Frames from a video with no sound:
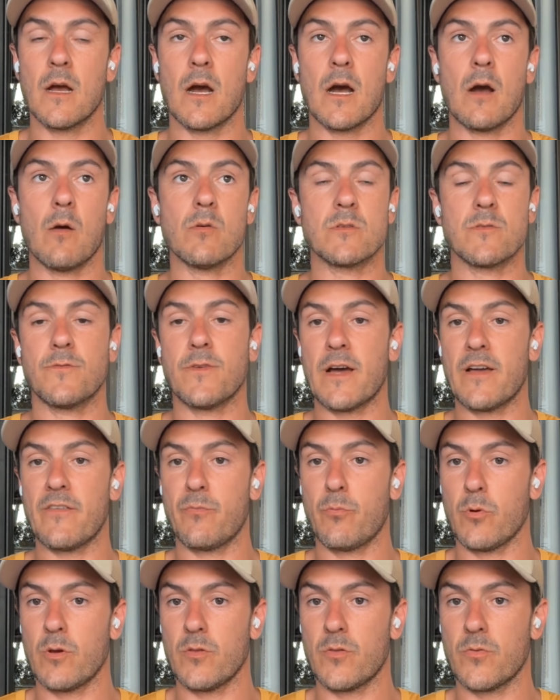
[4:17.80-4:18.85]
was a
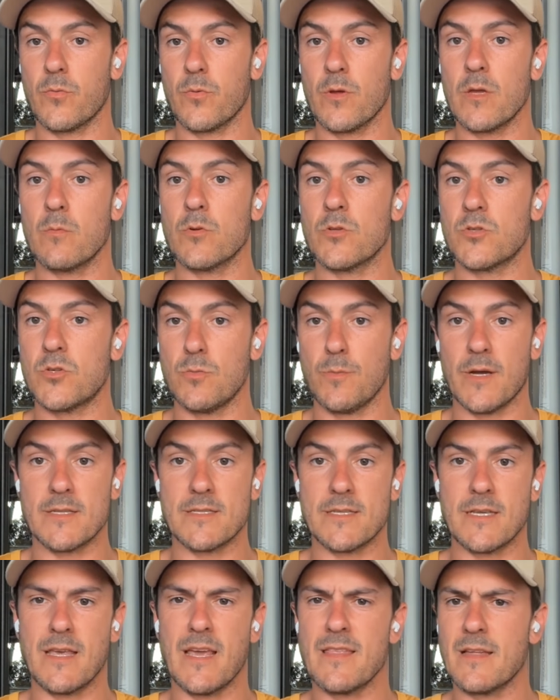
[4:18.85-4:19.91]
5.3, which you might
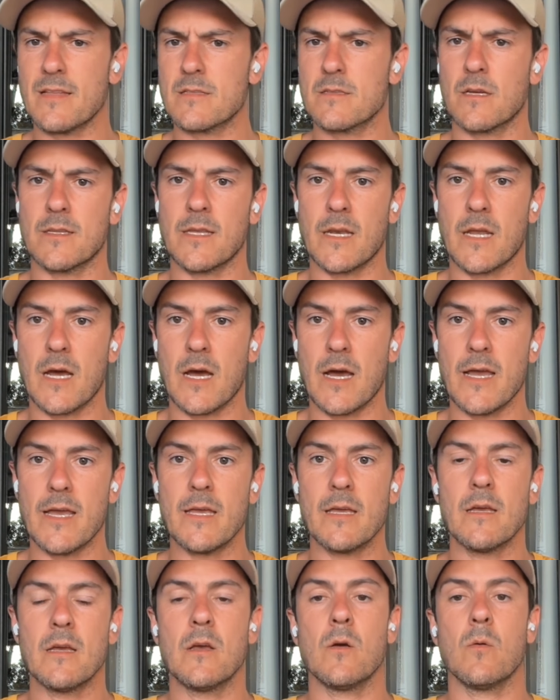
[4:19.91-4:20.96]
say, hey, that's not that
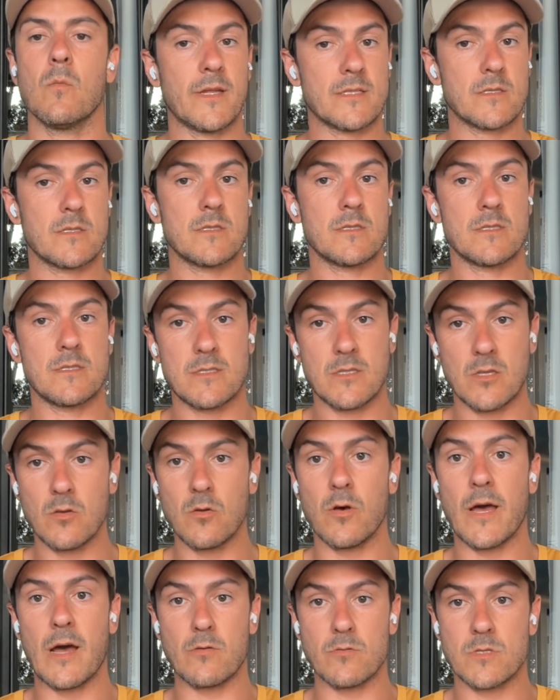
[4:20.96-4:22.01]
high. That's
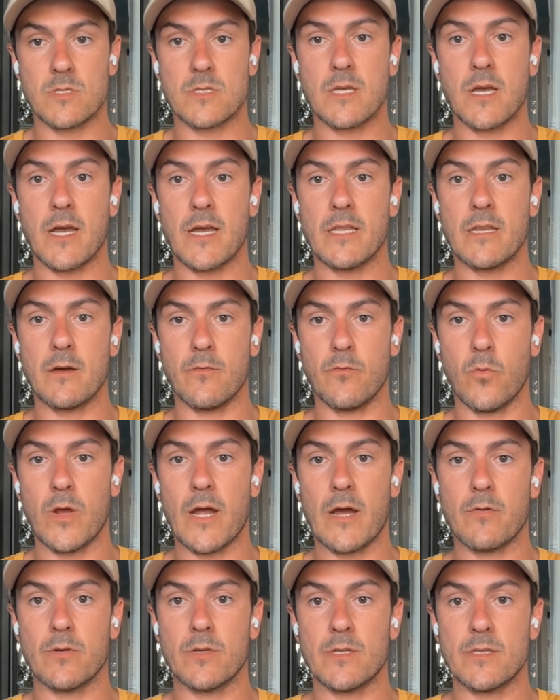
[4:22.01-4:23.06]
still outside of what
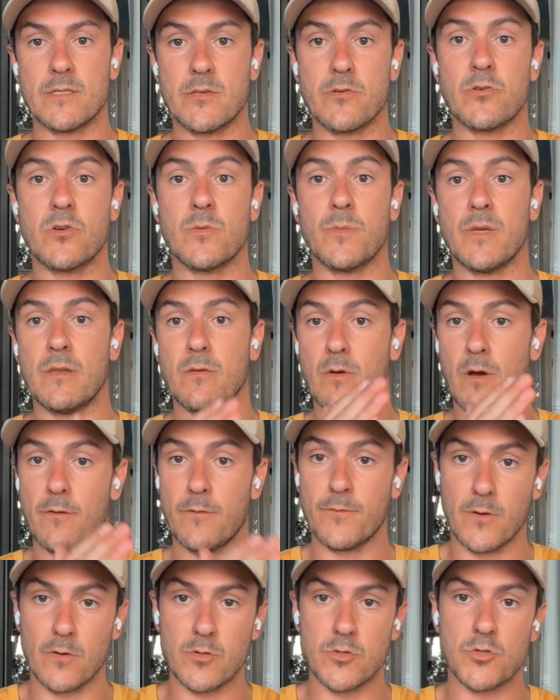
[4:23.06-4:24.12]
I would consider to be in a
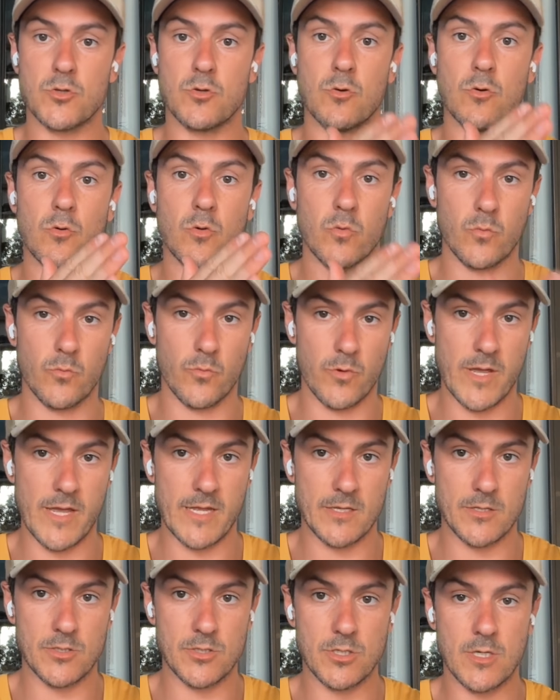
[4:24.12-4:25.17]
functional
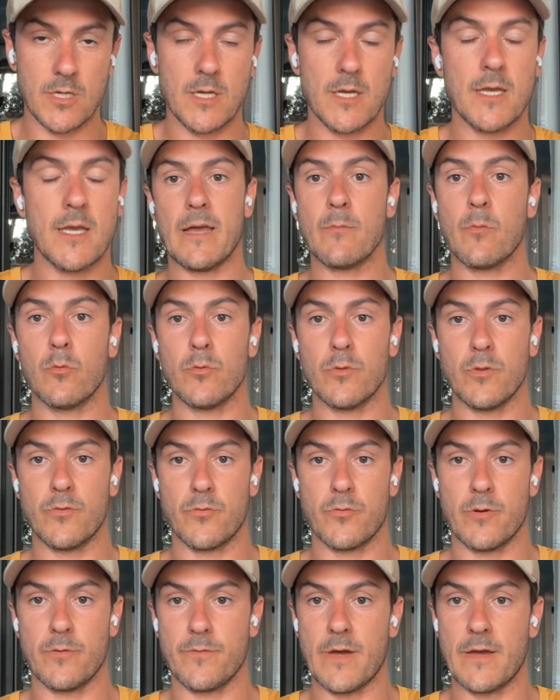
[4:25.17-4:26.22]
range. I am only
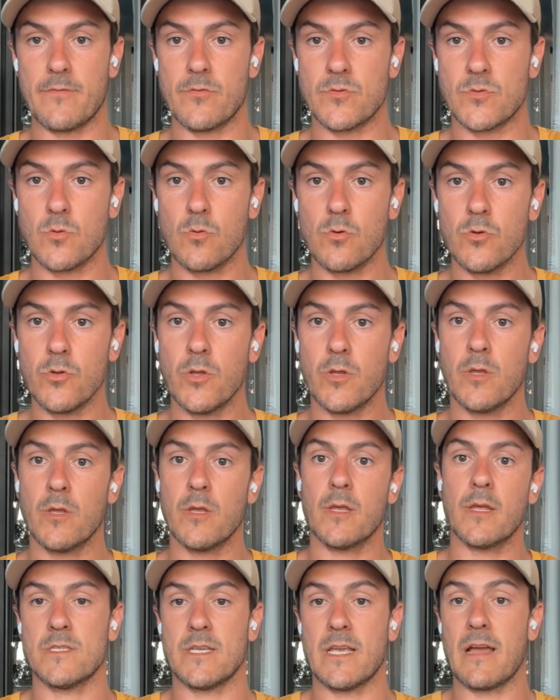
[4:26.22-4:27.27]
35 years old.
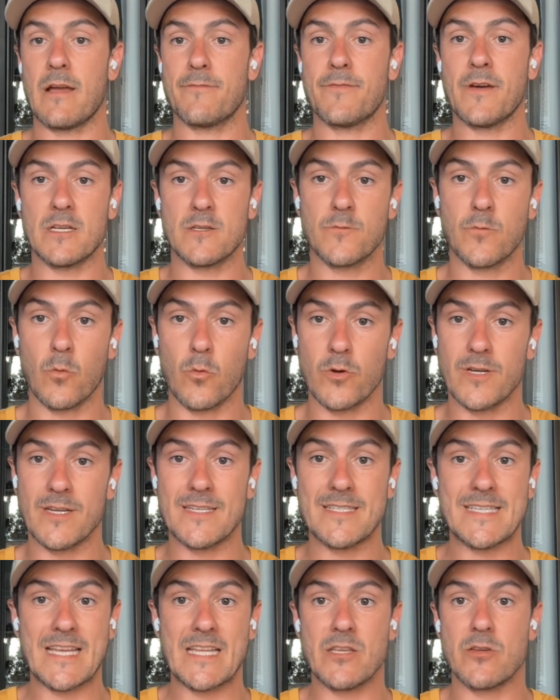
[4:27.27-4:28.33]
Let's say I fast
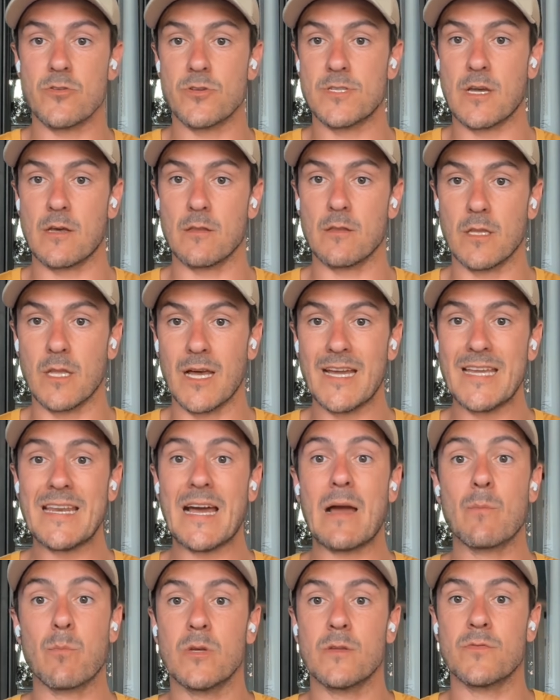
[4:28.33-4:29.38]
forwarded 10 years down the line,
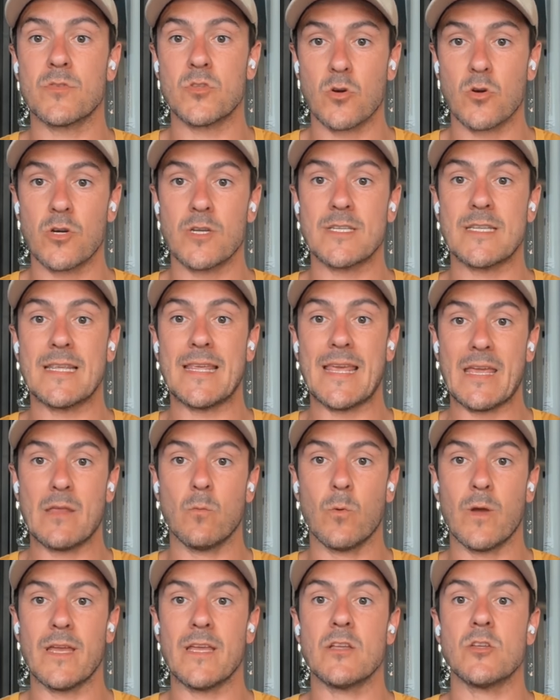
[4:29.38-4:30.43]
I would have started to
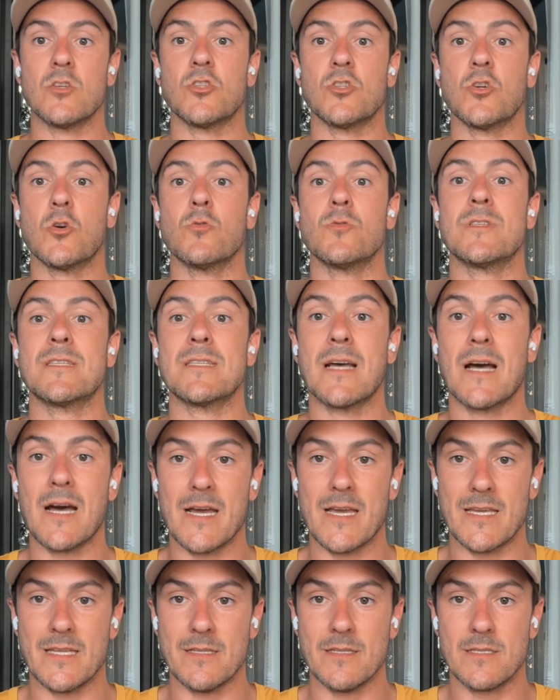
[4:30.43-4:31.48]
gain weight and show
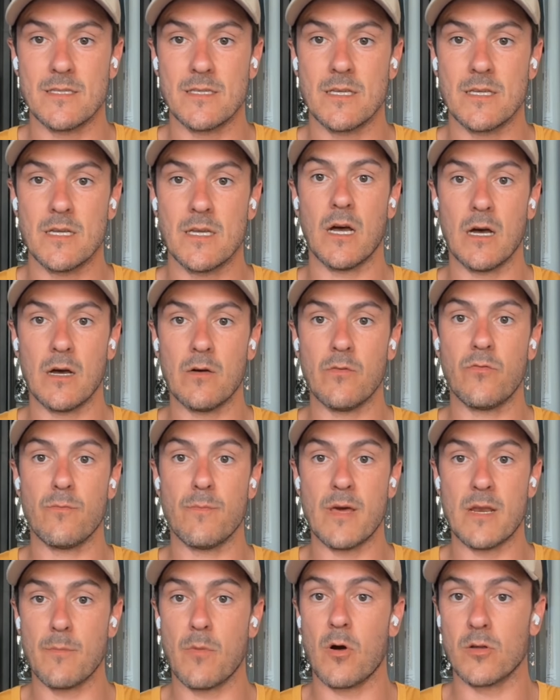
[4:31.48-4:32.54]
signs of
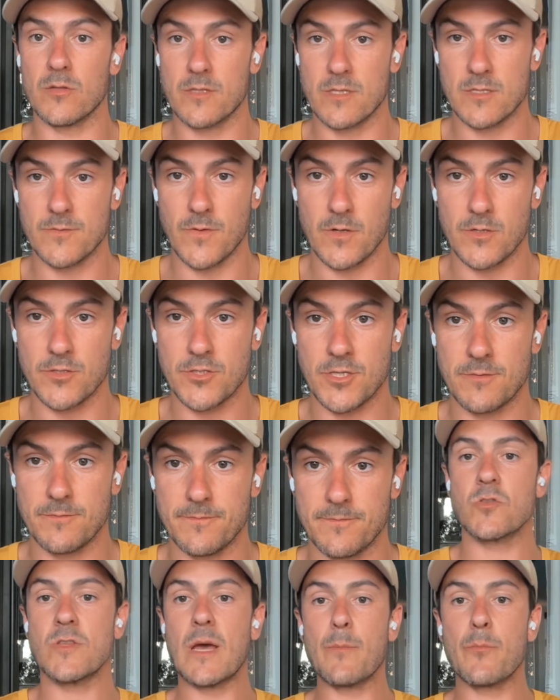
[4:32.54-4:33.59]
metabolic dysfunction.
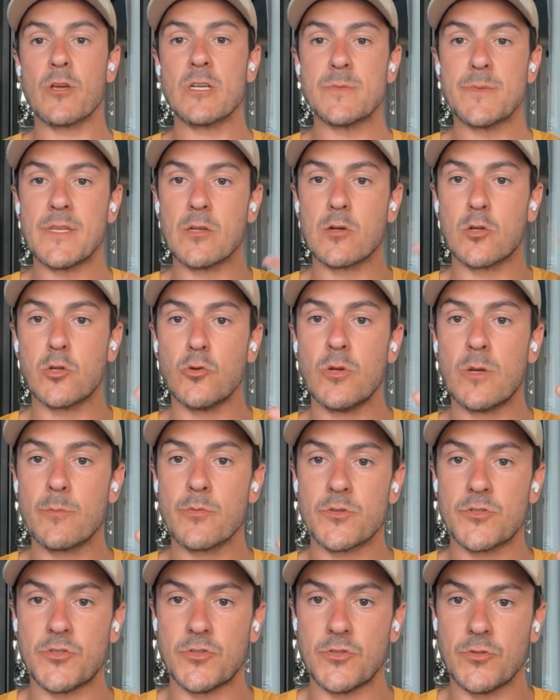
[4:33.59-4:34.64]
So that brings me to clue
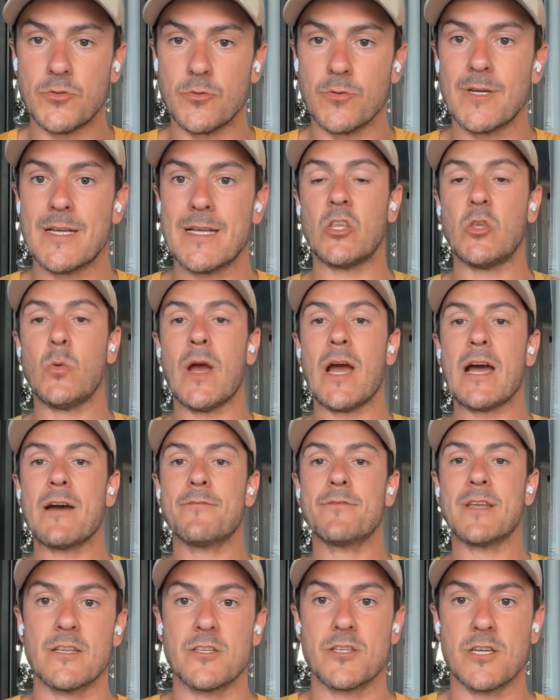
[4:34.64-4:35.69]
number two. You
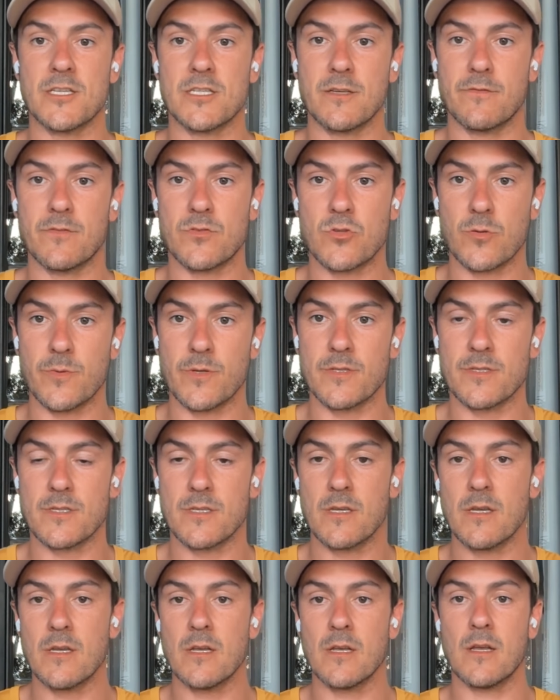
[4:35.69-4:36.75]
have digestive
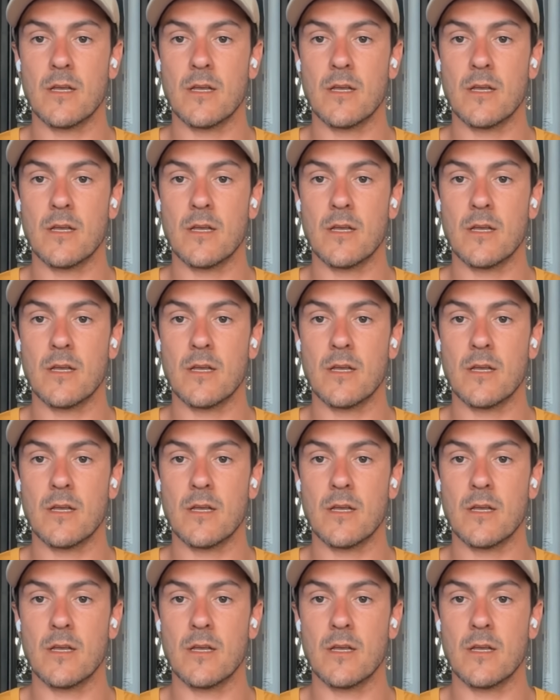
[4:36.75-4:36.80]
disturbance.